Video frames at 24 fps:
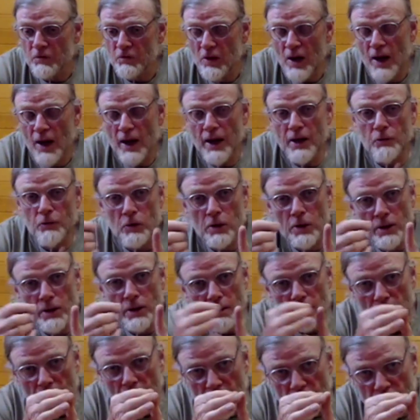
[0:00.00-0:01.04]

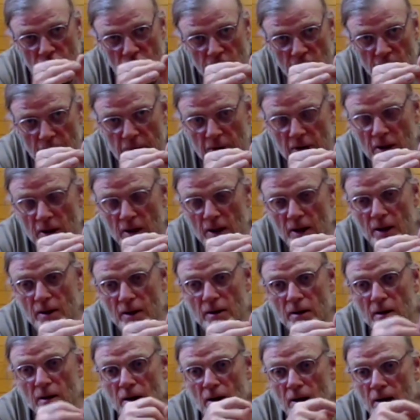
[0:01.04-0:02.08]
scionwood and slip it
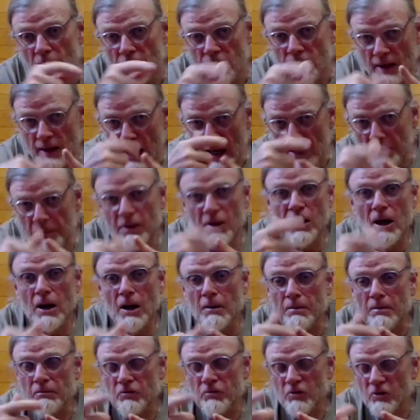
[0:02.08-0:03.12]
in, tape it
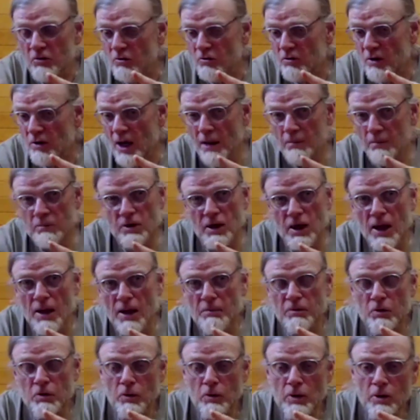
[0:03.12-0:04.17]
up. It's the same
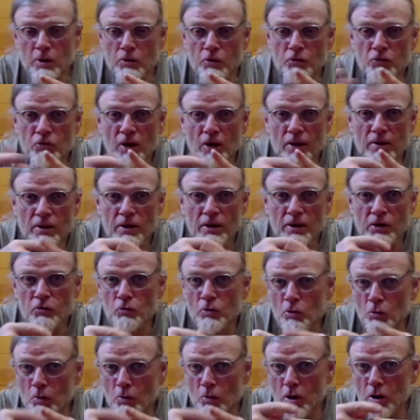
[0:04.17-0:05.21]
tape that we used on this
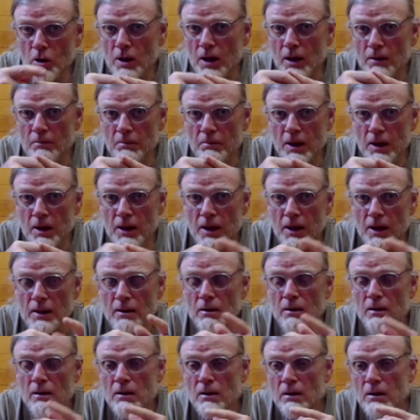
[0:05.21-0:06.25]
will work on budding.
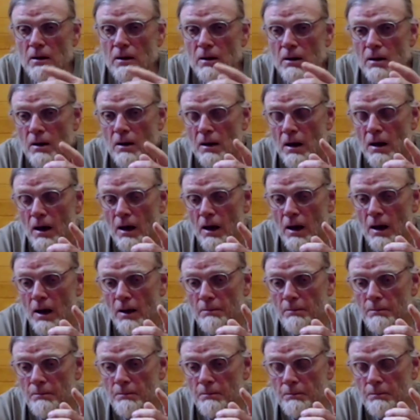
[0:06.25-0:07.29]

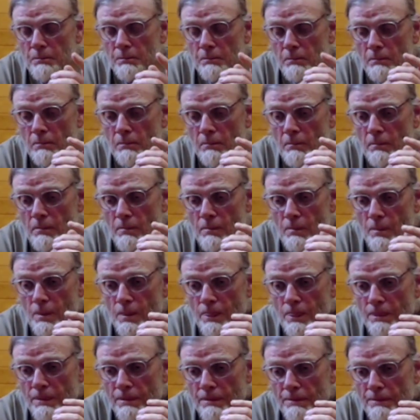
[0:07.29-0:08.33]
And
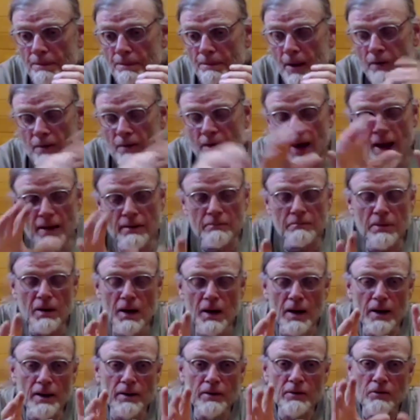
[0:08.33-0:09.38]
that
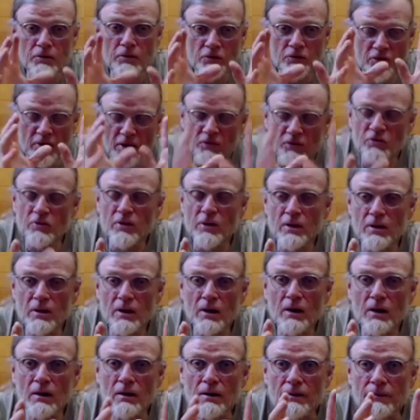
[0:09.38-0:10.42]
bud sits in
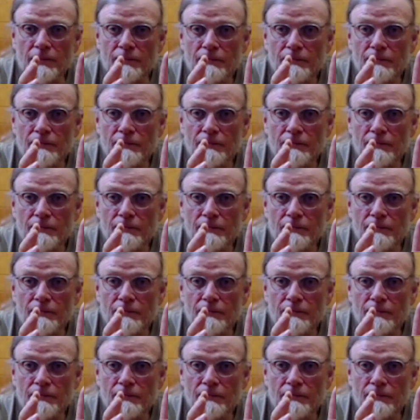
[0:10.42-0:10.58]
there.